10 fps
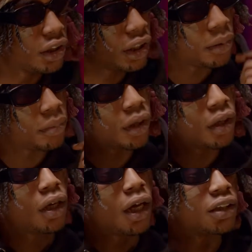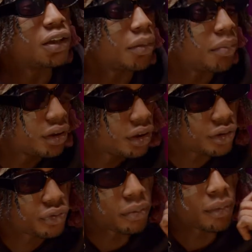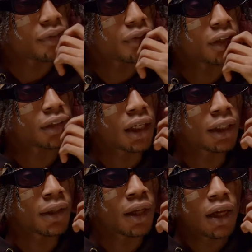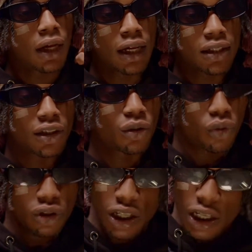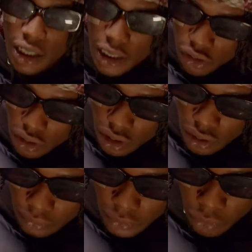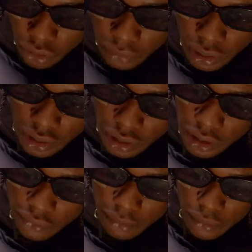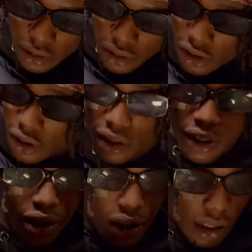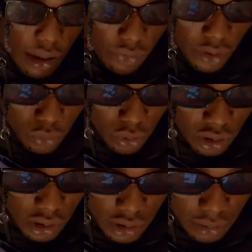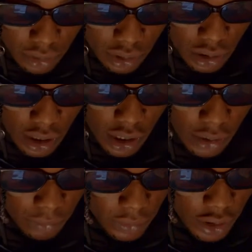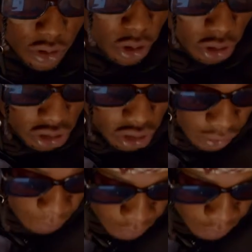DM and check message from my fans. And I think it was earlier today, I still have the message here, that a fan was telling me that, Ayox,